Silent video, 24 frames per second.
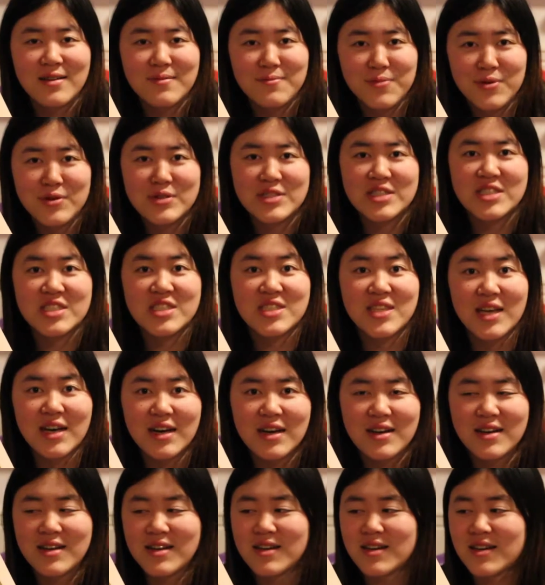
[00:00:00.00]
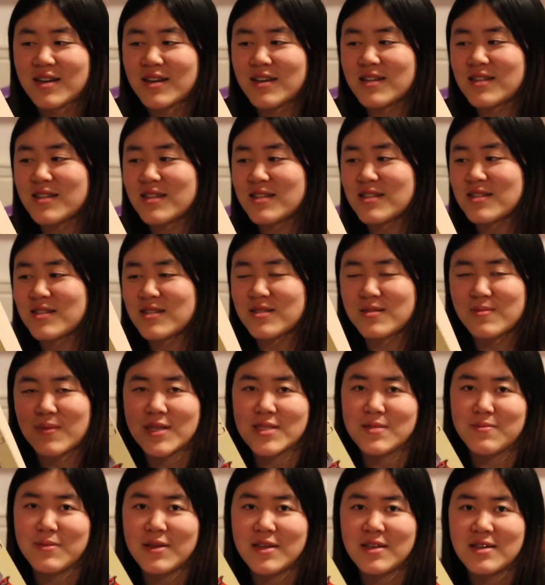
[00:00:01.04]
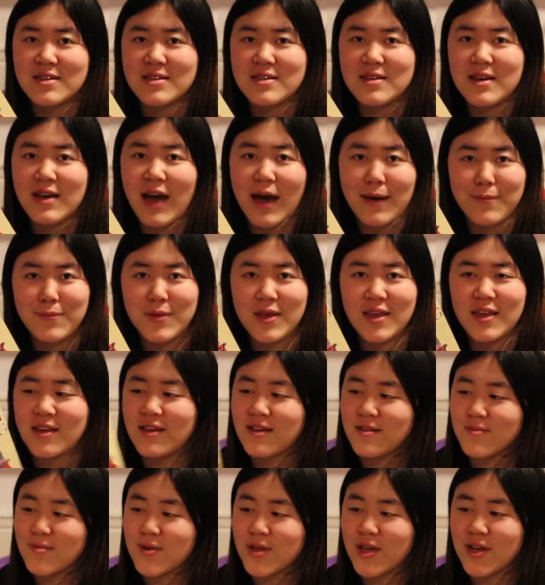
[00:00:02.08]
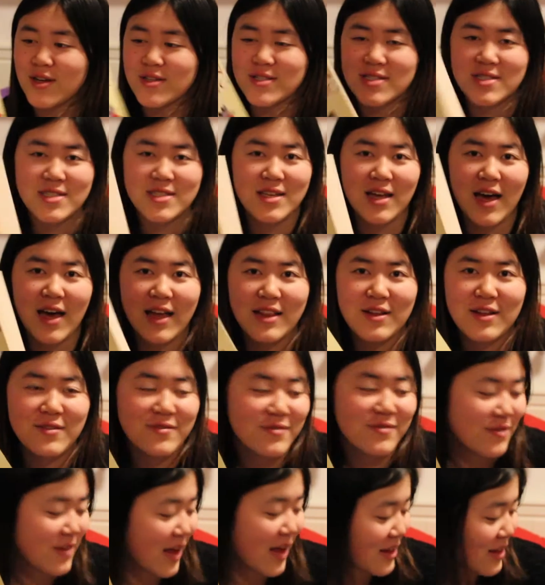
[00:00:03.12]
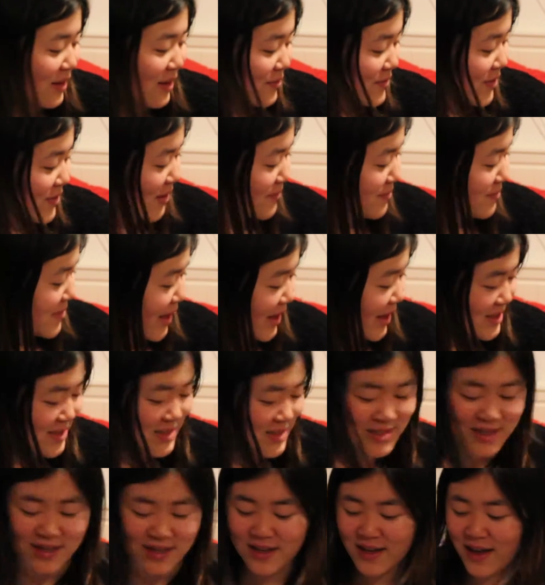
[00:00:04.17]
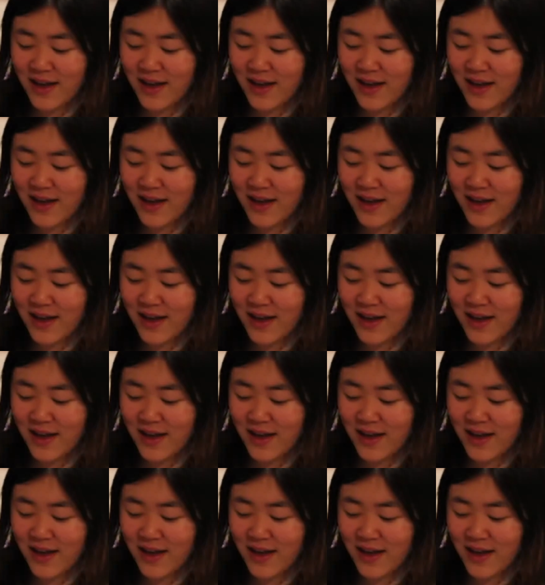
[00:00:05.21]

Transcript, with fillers: books, and this just makes me happy, because I love, I love them, yes.